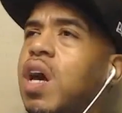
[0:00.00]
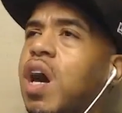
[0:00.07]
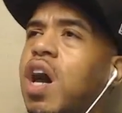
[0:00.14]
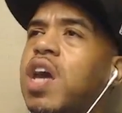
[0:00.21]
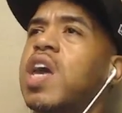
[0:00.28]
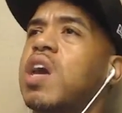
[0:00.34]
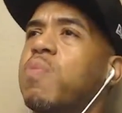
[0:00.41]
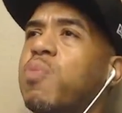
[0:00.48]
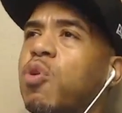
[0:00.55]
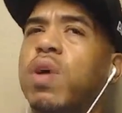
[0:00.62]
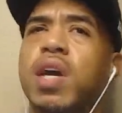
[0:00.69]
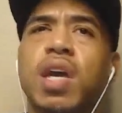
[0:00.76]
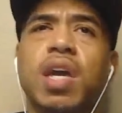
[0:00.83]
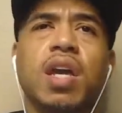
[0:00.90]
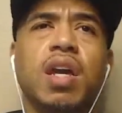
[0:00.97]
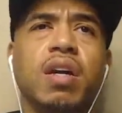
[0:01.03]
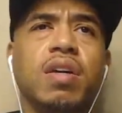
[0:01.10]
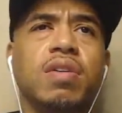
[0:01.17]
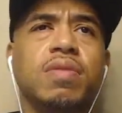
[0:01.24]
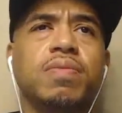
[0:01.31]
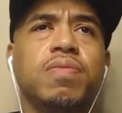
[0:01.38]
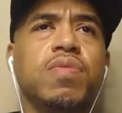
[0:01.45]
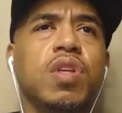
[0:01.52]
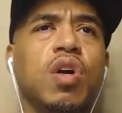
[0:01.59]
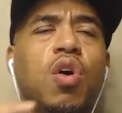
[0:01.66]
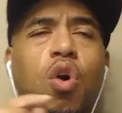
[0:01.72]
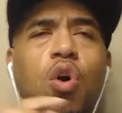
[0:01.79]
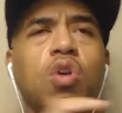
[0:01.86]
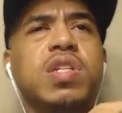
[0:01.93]
a Hebrew in here?
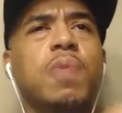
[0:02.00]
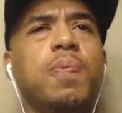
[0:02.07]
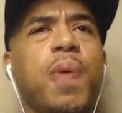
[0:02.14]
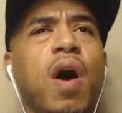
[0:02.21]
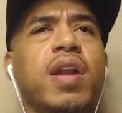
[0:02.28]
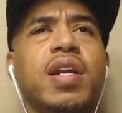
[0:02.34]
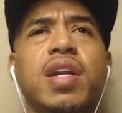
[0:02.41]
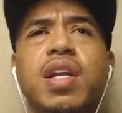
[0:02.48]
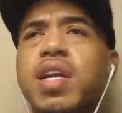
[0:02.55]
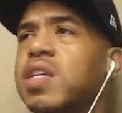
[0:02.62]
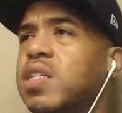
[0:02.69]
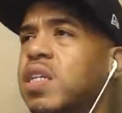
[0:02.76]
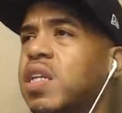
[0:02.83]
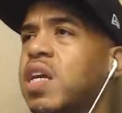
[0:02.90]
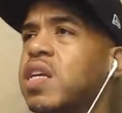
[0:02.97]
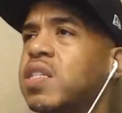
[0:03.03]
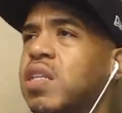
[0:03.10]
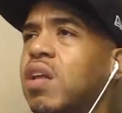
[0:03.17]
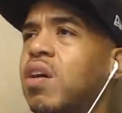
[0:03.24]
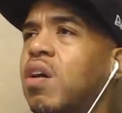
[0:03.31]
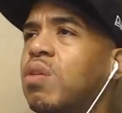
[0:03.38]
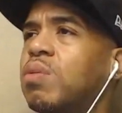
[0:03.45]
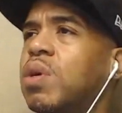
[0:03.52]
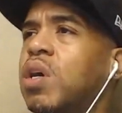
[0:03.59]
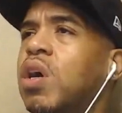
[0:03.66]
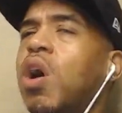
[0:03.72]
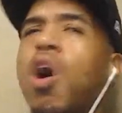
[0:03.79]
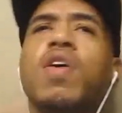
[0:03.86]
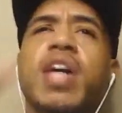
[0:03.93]
Who's a part of the Nation of Islam?
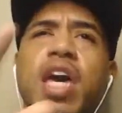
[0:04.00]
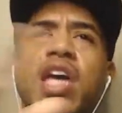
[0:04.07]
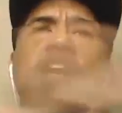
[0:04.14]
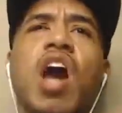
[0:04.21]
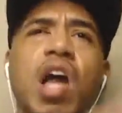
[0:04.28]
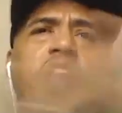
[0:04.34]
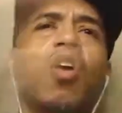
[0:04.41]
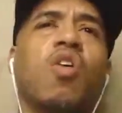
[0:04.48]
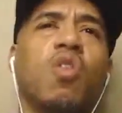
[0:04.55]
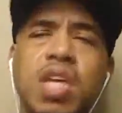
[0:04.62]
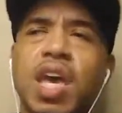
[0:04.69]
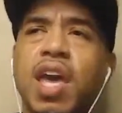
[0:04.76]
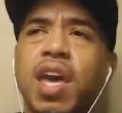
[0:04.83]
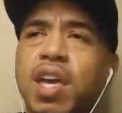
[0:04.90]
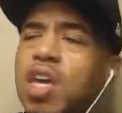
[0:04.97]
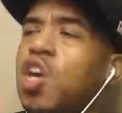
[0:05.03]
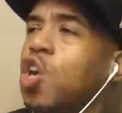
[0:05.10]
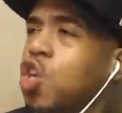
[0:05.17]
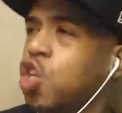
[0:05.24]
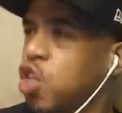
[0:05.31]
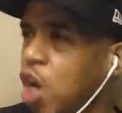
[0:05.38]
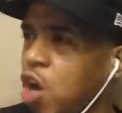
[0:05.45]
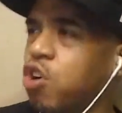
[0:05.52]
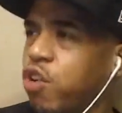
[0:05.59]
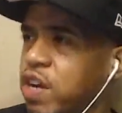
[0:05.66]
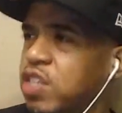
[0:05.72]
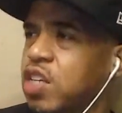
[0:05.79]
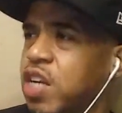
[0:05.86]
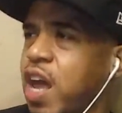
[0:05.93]
Okay, y'all are okay. Your
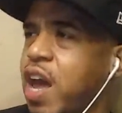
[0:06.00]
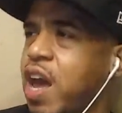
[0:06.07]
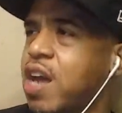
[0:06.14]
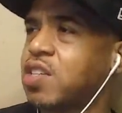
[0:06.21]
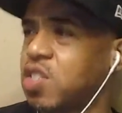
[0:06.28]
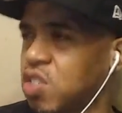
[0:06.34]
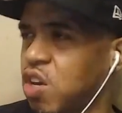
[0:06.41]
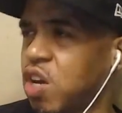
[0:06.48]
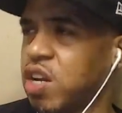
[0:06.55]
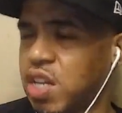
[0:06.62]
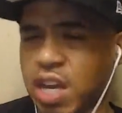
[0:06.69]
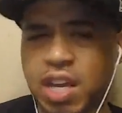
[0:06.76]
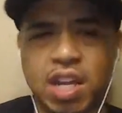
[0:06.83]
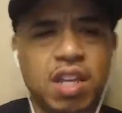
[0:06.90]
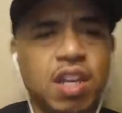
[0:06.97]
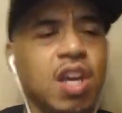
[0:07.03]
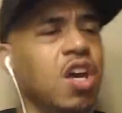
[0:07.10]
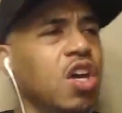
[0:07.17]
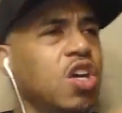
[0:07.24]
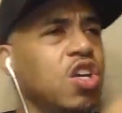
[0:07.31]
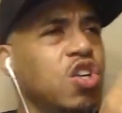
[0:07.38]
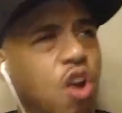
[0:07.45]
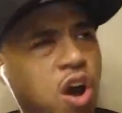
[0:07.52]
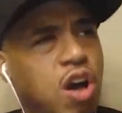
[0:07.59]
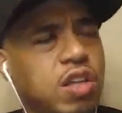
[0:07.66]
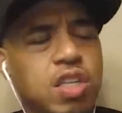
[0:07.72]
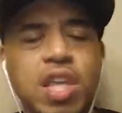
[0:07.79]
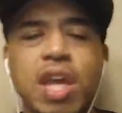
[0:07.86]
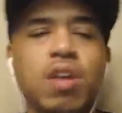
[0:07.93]
Christian ass is gonna get it.
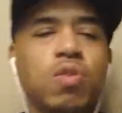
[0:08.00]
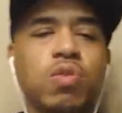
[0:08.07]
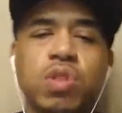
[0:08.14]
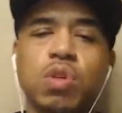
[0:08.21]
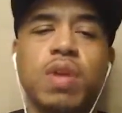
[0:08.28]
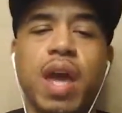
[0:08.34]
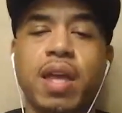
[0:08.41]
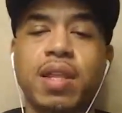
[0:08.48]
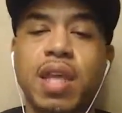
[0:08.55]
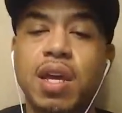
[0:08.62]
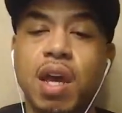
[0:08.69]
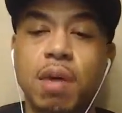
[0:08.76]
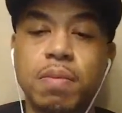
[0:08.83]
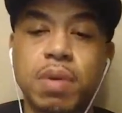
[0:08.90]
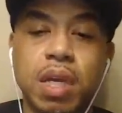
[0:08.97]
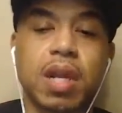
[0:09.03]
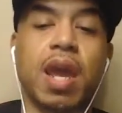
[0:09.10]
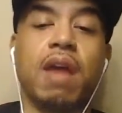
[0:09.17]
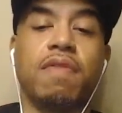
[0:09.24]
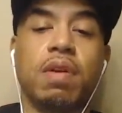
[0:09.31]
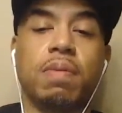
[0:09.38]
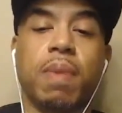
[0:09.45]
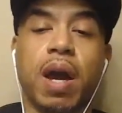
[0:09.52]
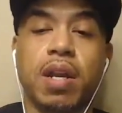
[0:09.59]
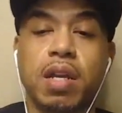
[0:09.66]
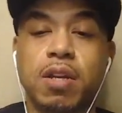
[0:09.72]
They don't do that. They come get everybody.